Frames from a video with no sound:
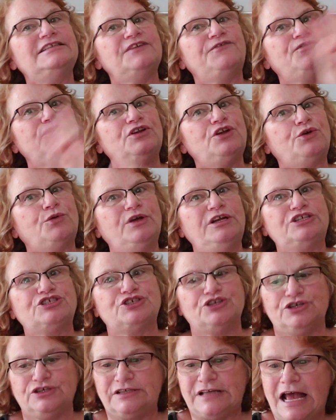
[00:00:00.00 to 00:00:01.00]
different
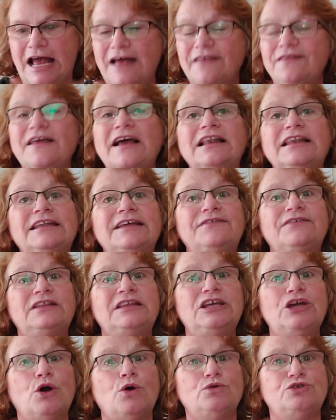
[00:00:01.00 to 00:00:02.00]
creatures that live in
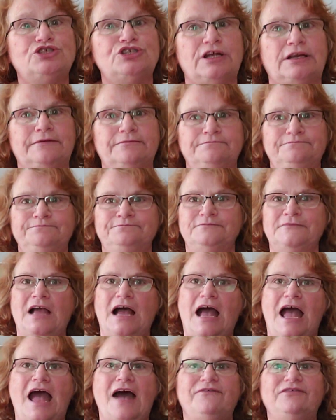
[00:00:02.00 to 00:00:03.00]
the ocean.
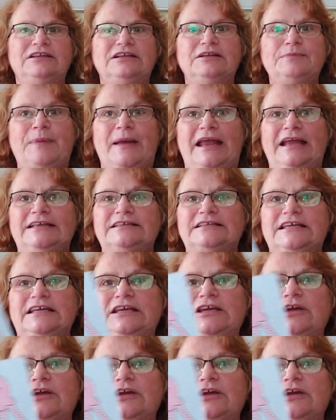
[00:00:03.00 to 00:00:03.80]
I have a little painting